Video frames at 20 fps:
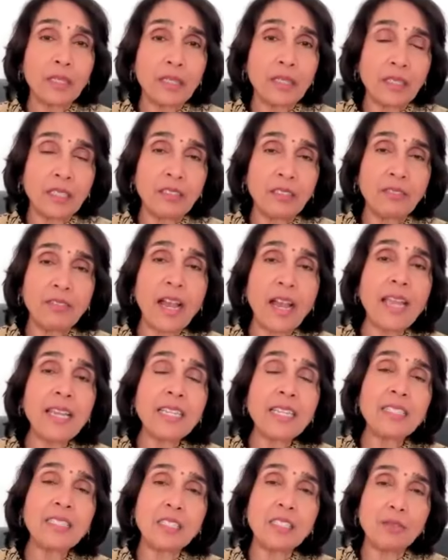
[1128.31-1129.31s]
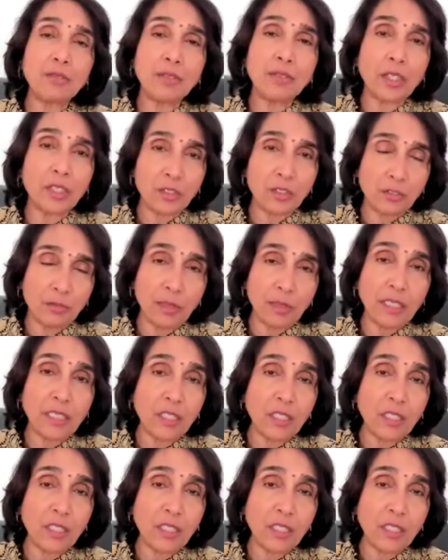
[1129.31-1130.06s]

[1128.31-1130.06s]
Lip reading: the divine is in front of me,